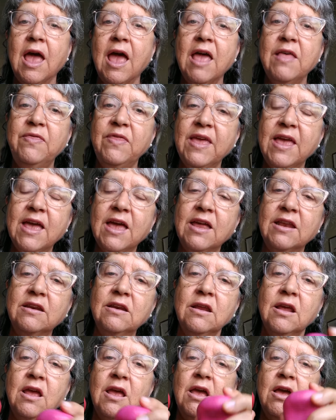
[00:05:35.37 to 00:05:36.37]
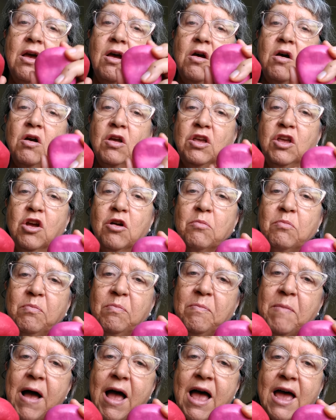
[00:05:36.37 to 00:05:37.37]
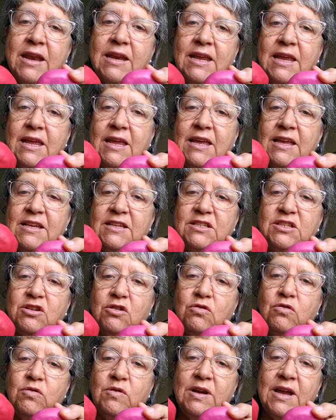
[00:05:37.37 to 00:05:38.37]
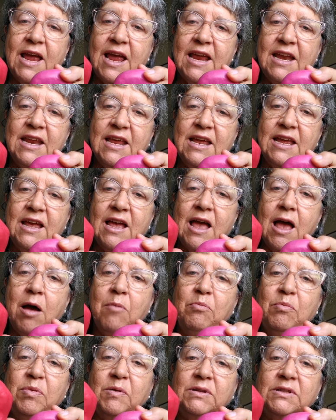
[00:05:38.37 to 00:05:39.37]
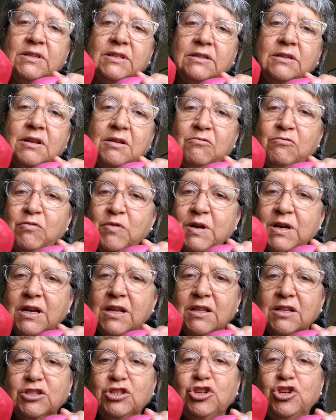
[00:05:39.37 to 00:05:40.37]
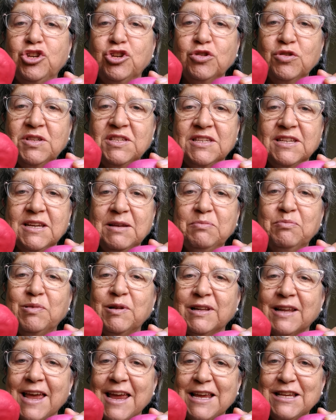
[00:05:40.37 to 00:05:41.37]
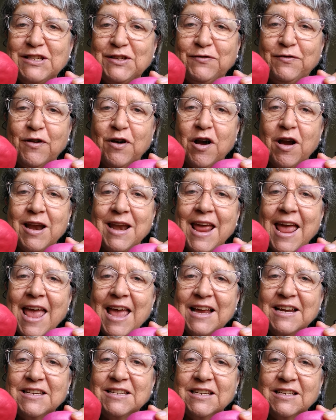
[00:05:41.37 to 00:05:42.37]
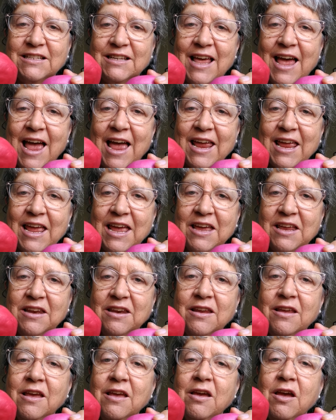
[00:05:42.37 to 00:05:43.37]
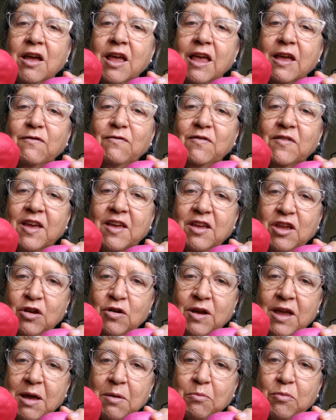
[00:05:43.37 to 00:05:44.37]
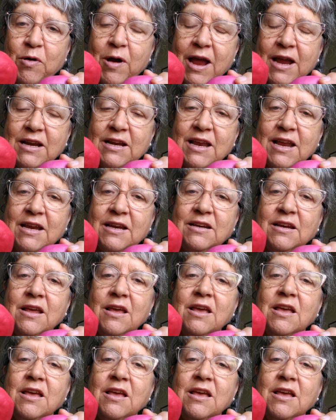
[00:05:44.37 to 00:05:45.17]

And then your body is creating a real juicy place for an egg to lie in if you get pregnant.